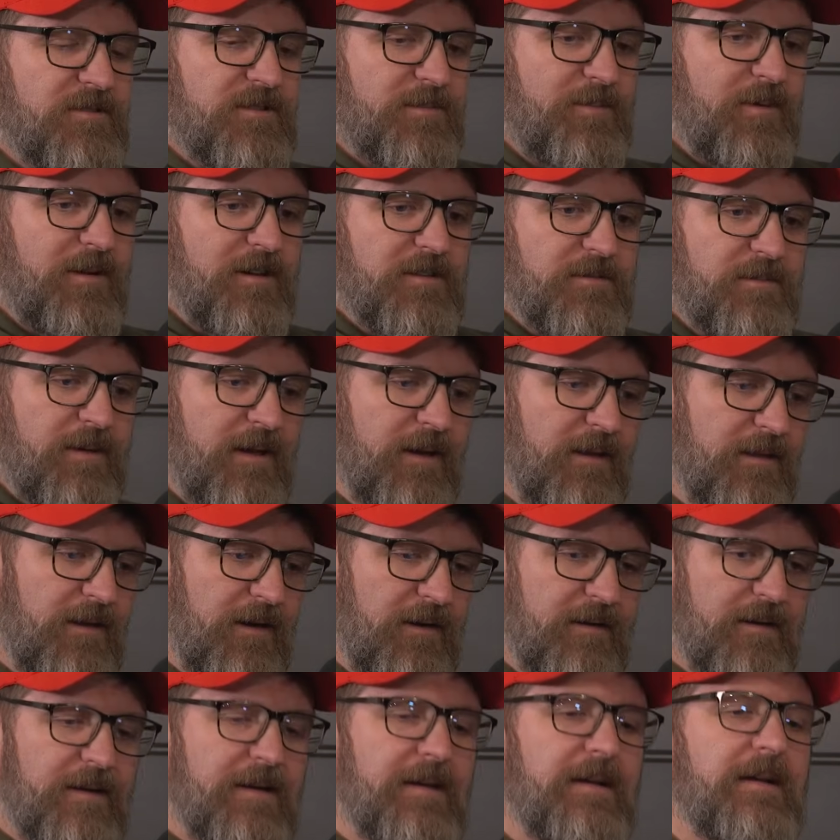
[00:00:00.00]
Was the point I was making
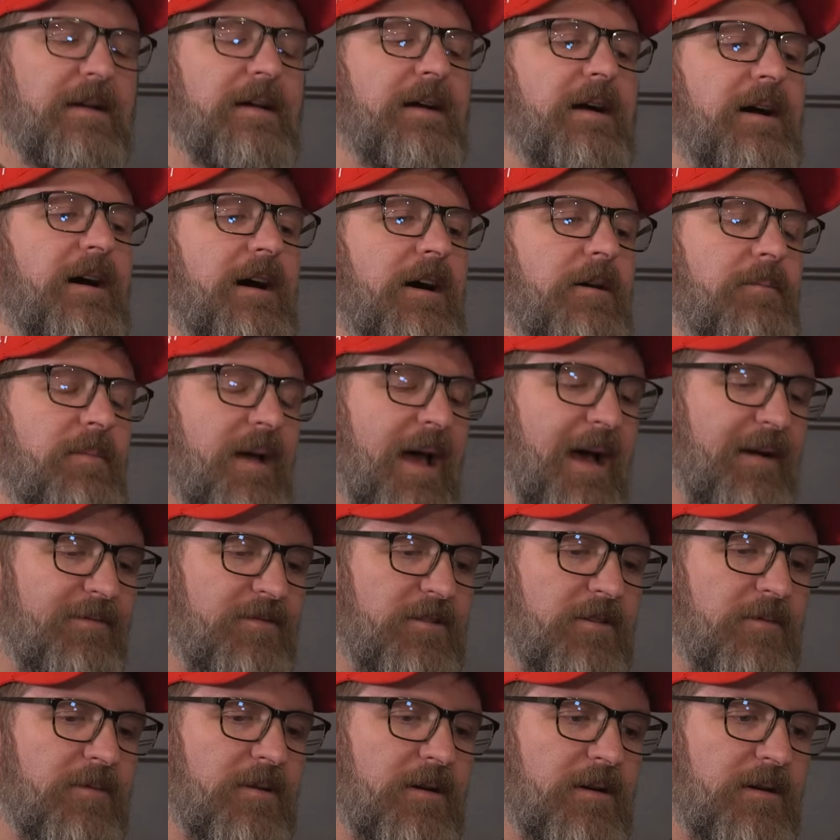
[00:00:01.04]
there?
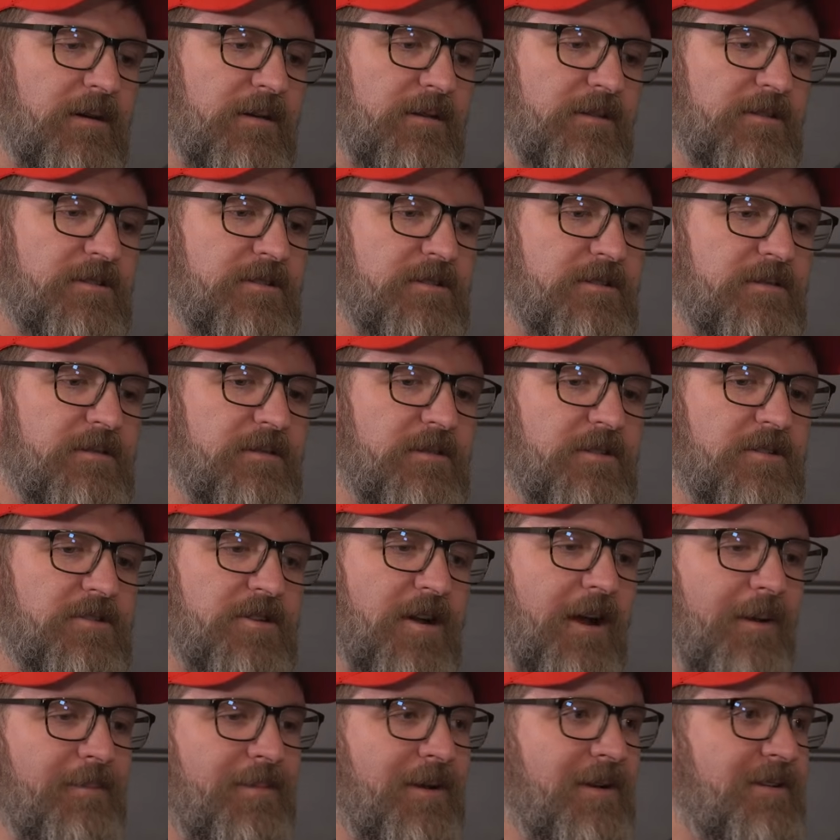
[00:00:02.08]
Afterwards,
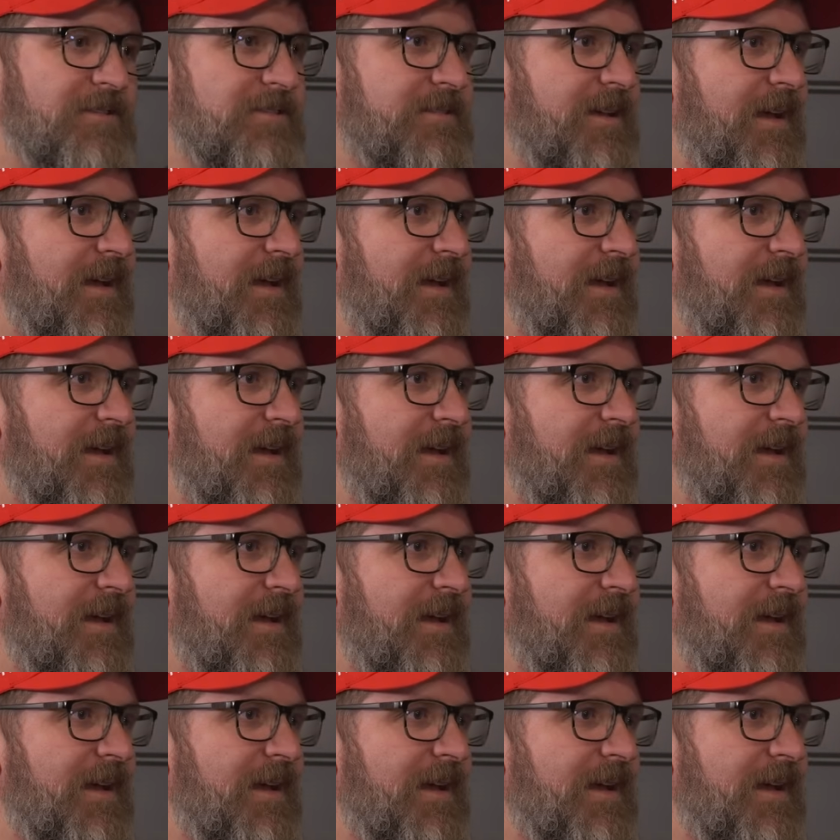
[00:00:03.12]
Trump goes